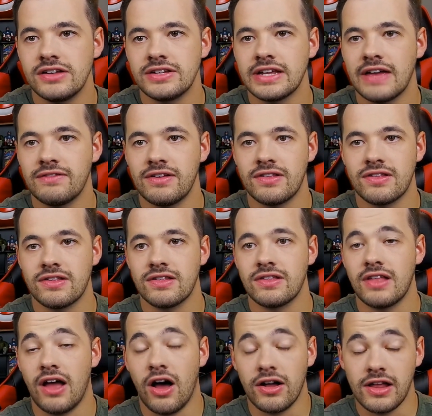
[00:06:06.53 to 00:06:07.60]
to give
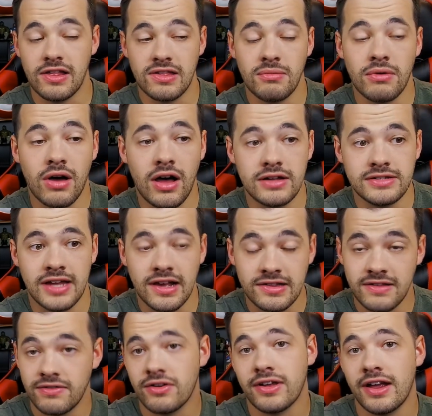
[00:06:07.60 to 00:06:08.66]
us the audience some
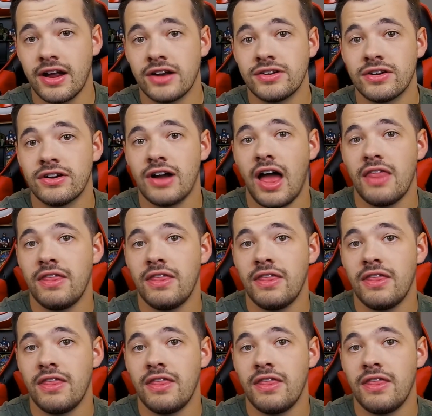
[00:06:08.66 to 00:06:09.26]
context of their character,